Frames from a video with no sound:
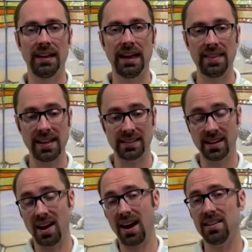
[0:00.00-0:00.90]
And that's
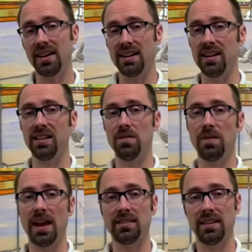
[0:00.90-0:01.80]
highlighted in the
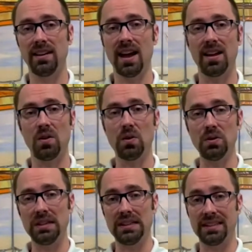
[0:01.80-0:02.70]
fact that not
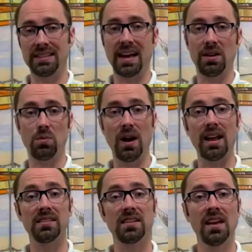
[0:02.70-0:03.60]
only does God
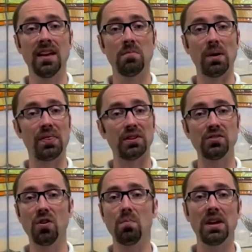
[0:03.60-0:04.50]
rest, but there's
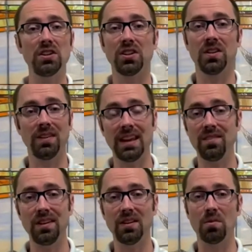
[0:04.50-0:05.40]
no mention of
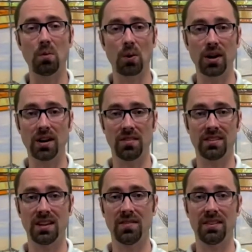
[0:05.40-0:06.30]
evening or morning on the
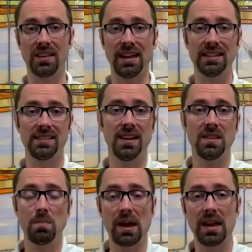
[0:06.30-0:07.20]
seventh day. Instead,
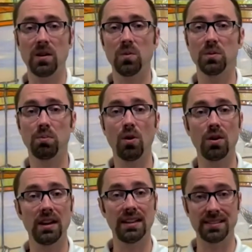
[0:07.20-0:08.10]
the pattern was
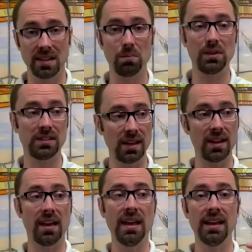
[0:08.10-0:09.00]
broken, and it simply
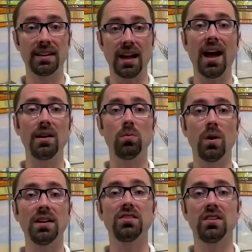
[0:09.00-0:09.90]
said, God
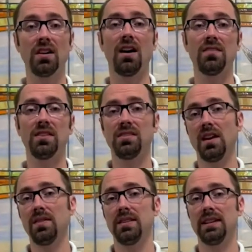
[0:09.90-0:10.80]
rested on the
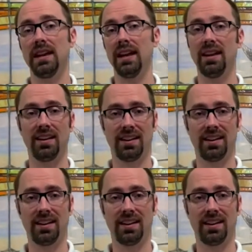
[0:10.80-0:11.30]
seventh day.